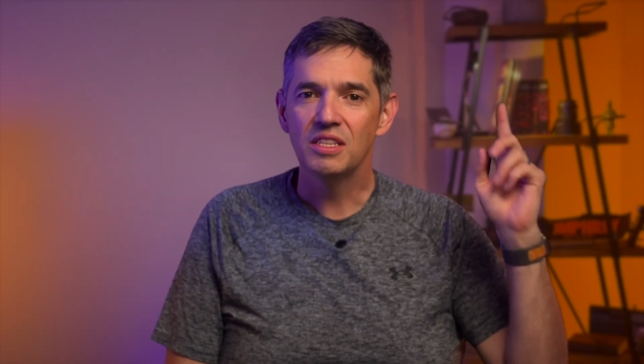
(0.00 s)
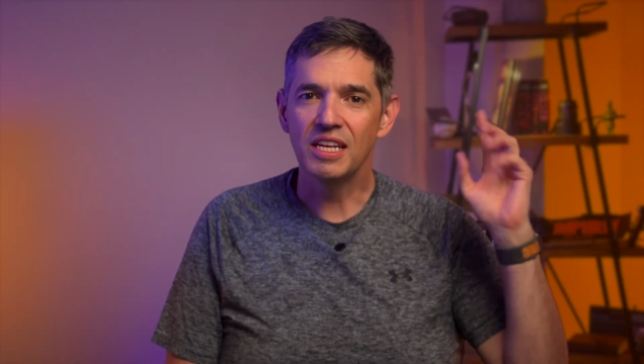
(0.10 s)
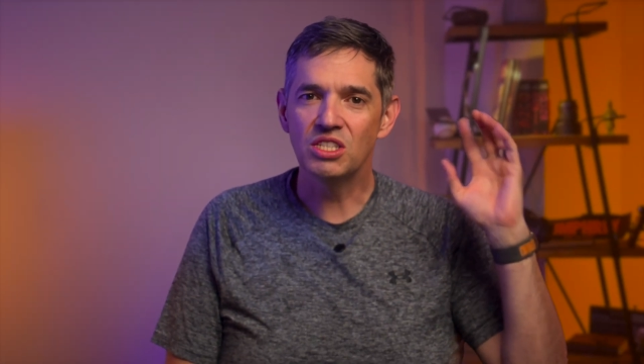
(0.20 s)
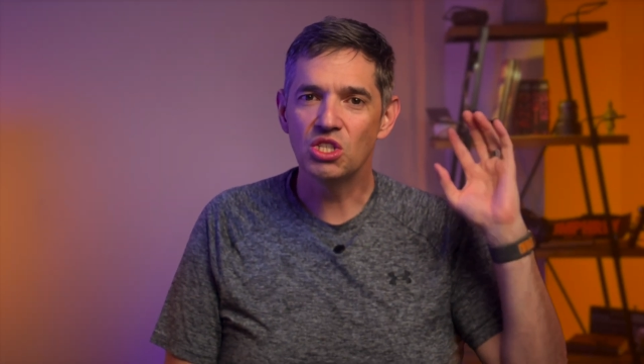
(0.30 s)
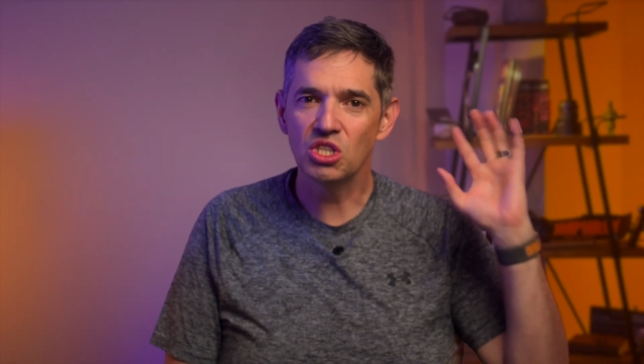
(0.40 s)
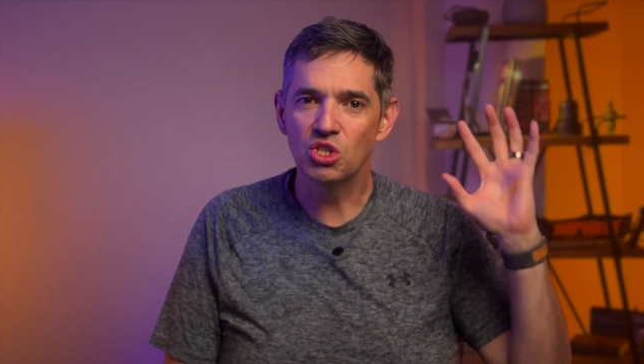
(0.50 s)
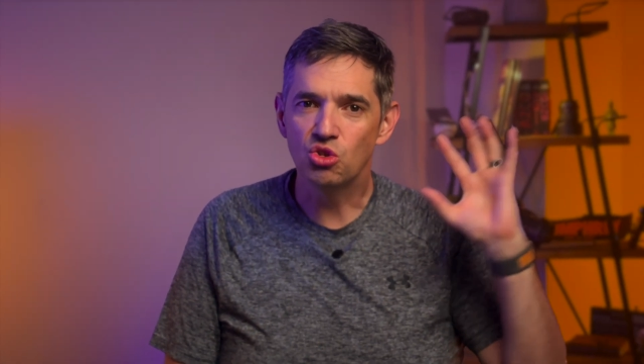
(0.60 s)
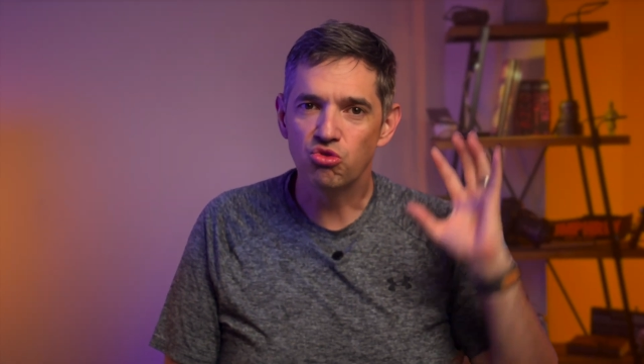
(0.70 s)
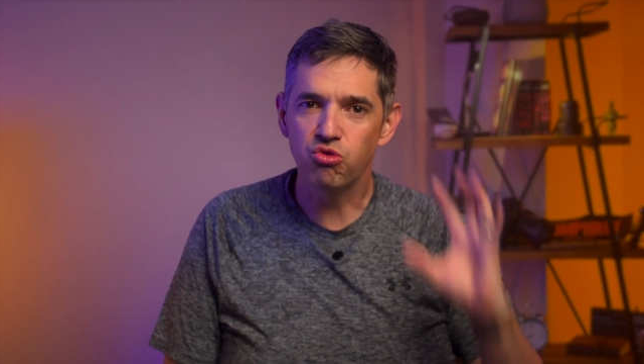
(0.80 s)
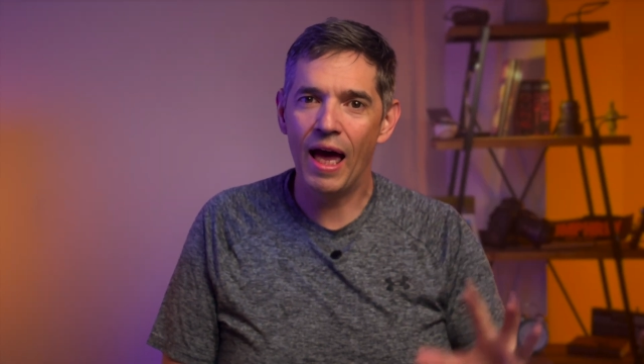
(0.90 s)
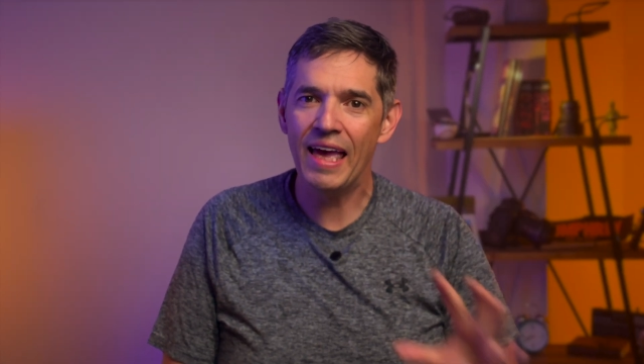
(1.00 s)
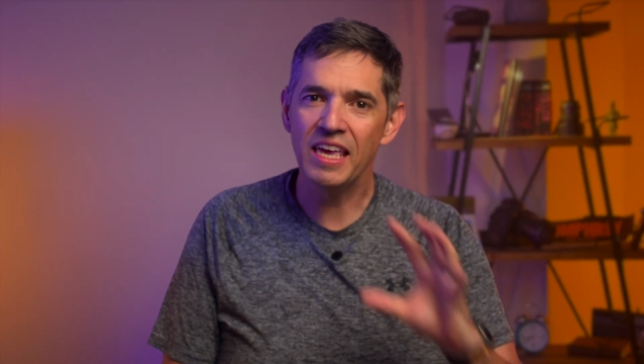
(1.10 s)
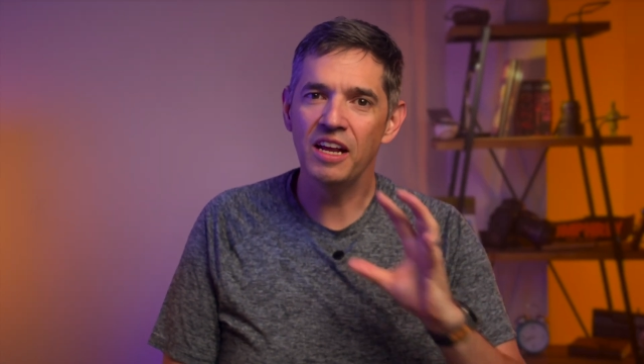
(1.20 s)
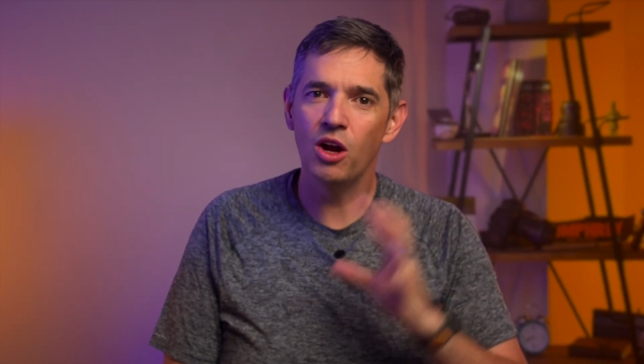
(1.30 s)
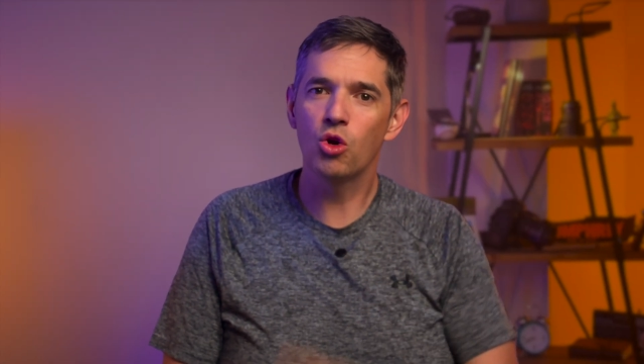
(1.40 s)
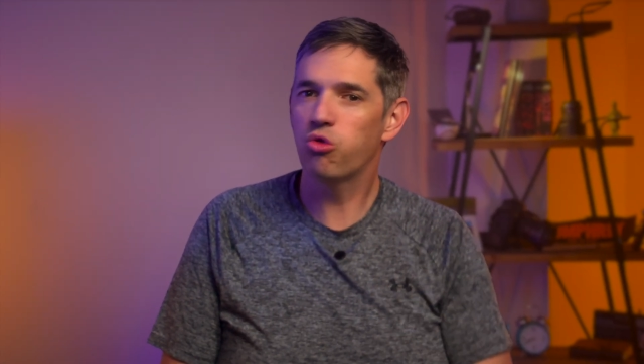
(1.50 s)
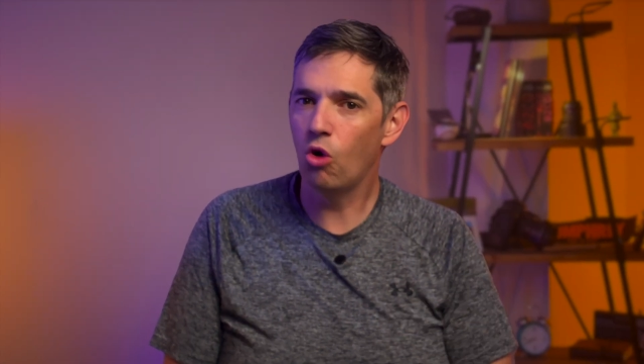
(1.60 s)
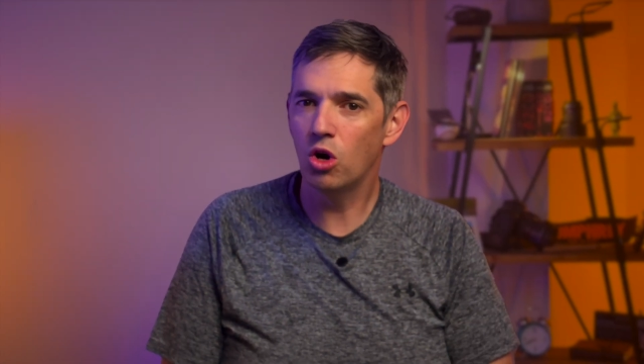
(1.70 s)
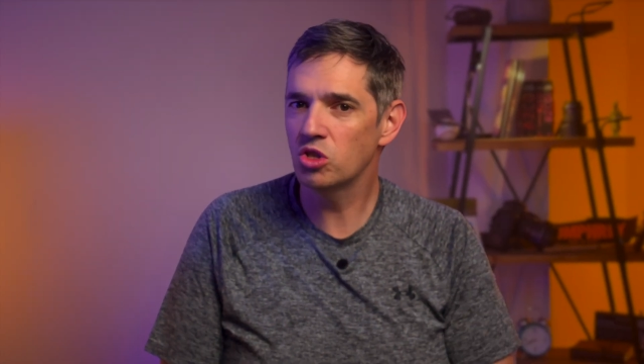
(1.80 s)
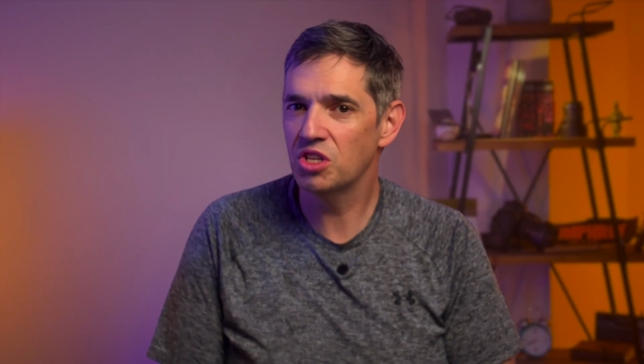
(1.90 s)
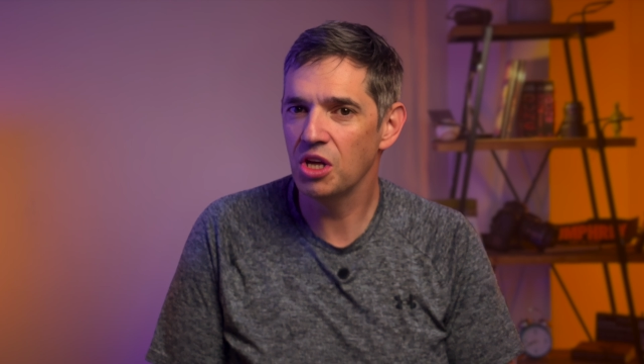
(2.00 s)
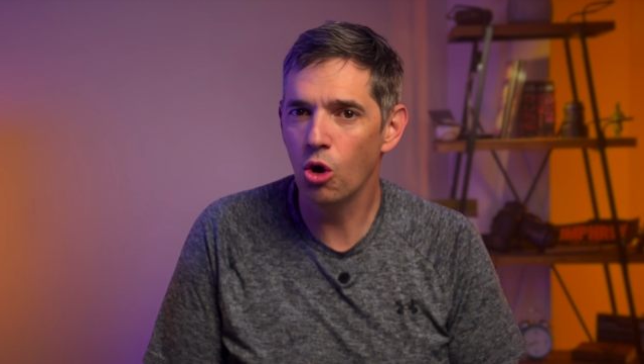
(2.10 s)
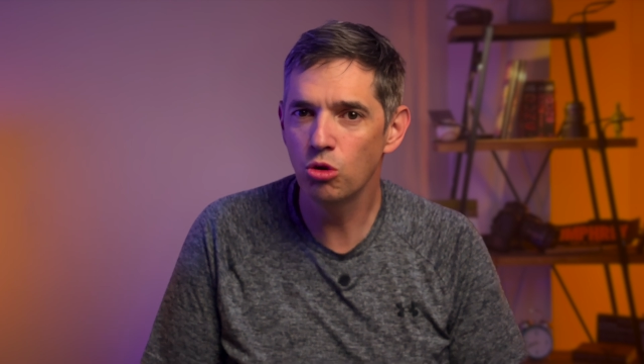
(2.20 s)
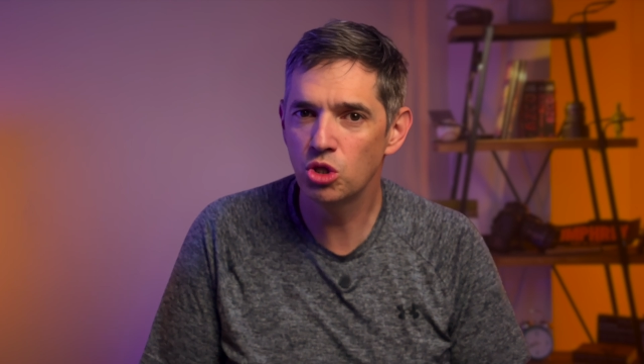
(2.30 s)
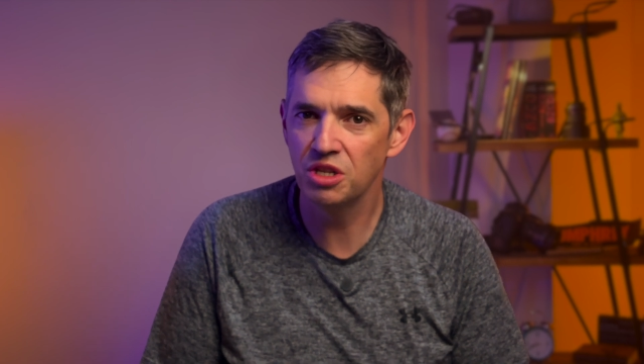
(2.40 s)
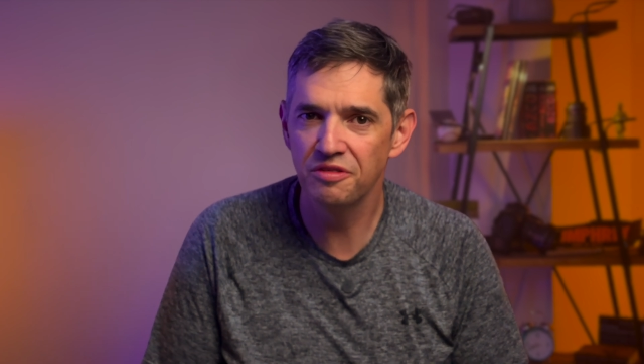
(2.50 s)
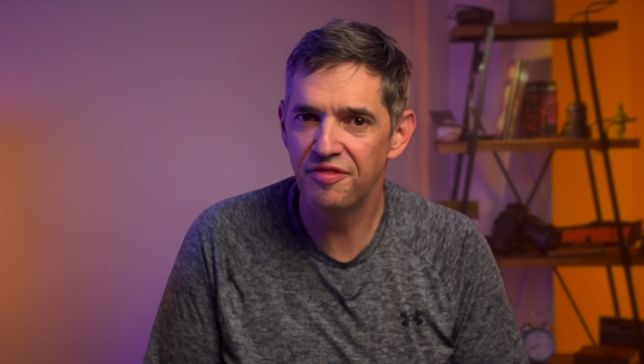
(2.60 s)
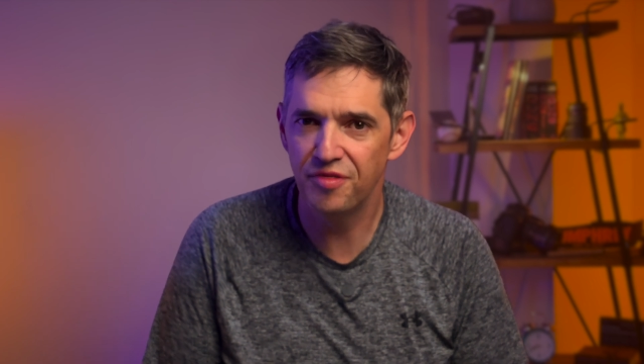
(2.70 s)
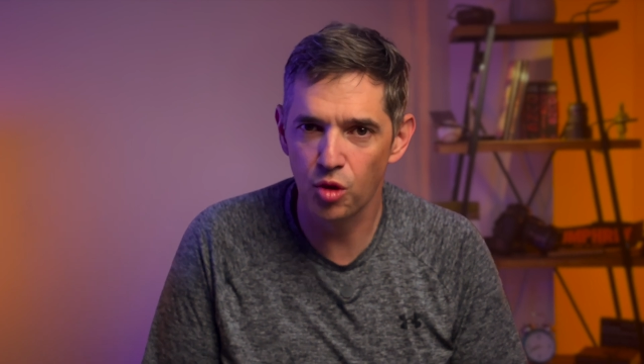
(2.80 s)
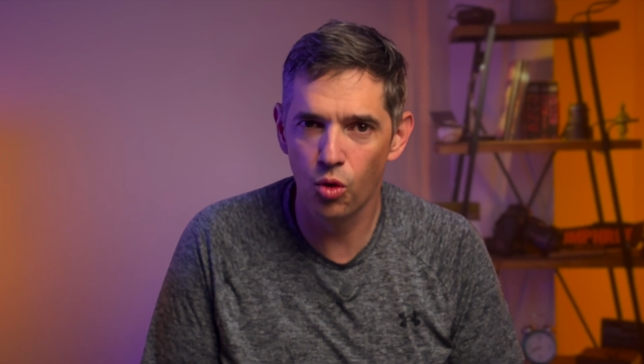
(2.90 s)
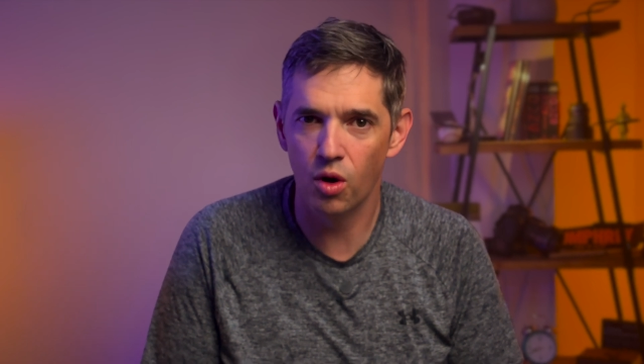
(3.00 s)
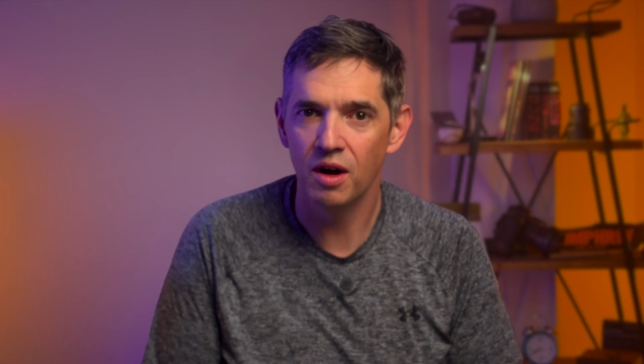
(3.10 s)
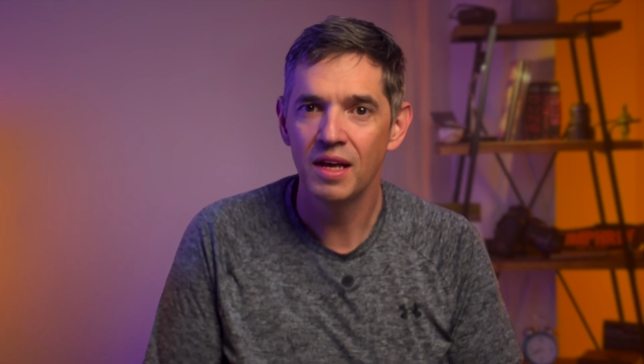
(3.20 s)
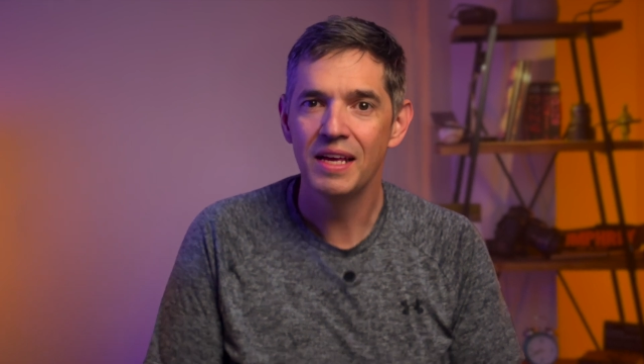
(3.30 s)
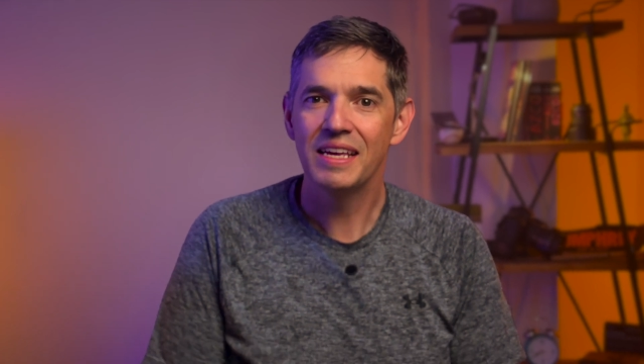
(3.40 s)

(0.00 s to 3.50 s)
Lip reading: that's just dragging across the ocean floor,